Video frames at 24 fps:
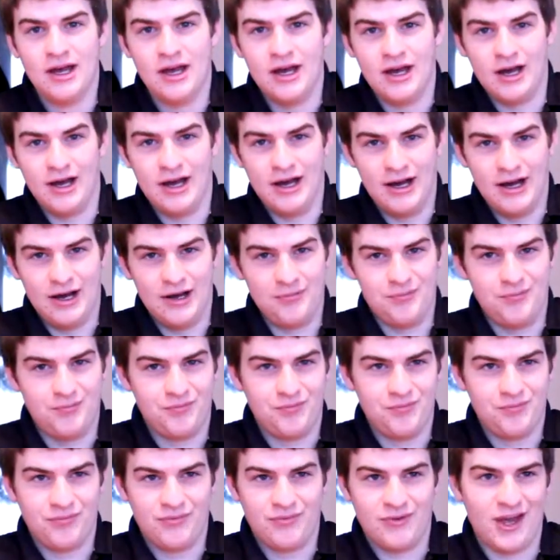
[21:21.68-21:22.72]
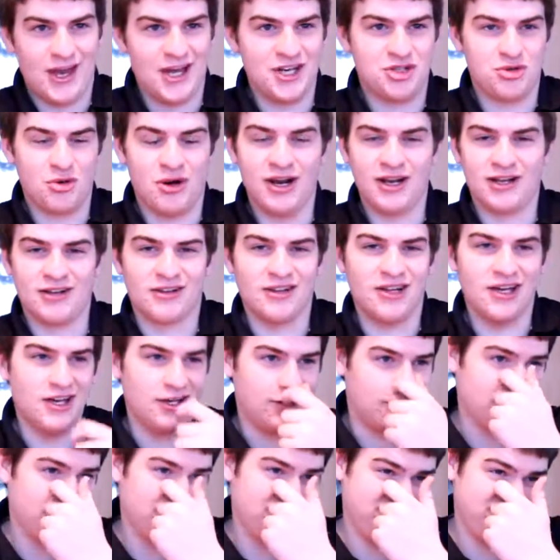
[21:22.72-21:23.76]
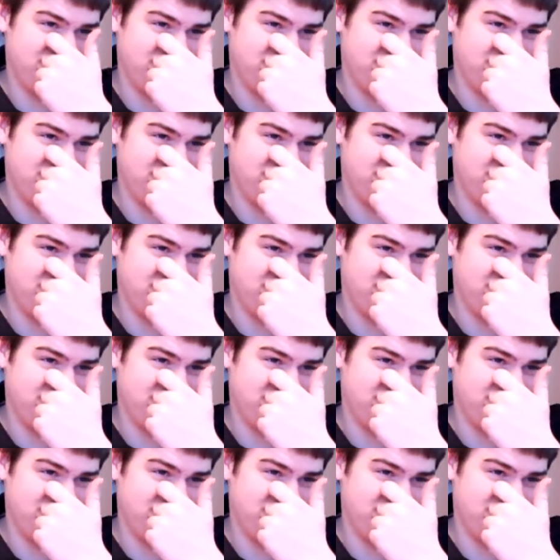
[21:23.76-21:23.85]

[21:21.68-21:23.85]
I drank like